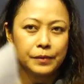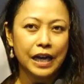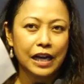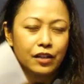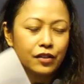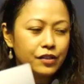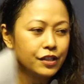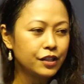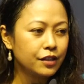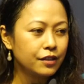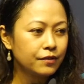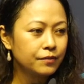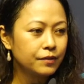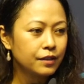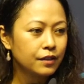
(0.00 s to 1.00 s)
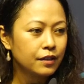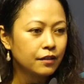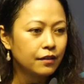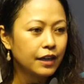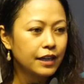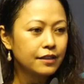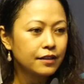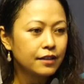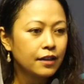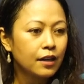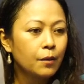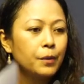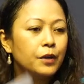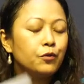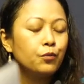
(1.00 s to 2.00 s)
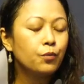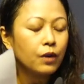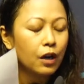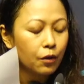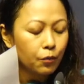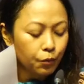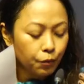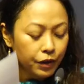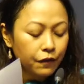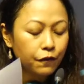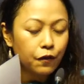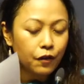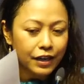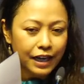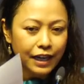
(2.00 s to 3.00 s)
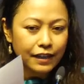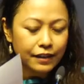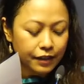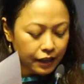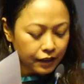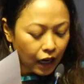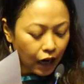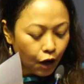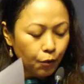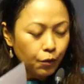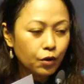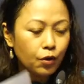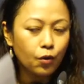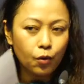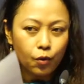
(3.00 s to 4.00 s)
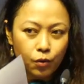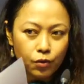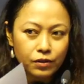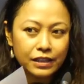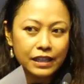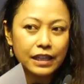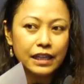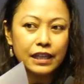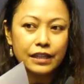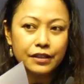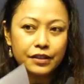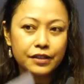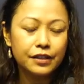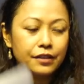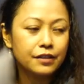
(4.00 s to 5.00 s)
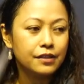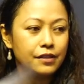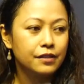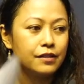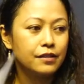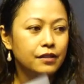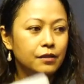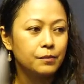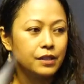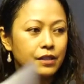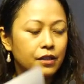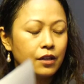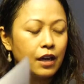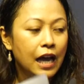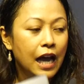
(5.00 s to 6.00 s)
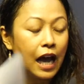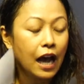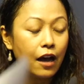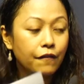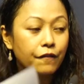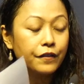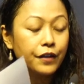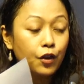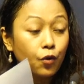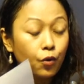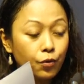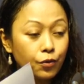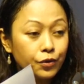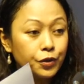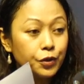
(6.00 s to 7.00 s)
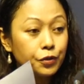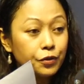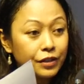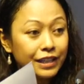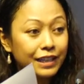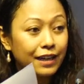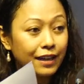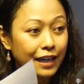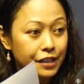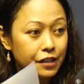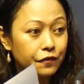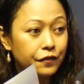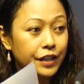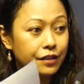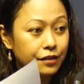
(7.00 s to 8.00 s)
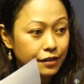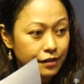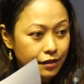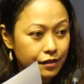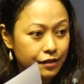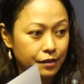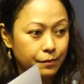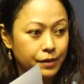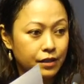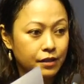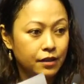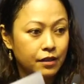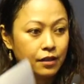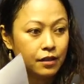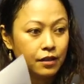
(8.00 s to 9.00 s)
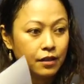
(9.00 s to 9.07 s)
elegy, right? But we forget that our own indigenous systems have their own unique classification systems.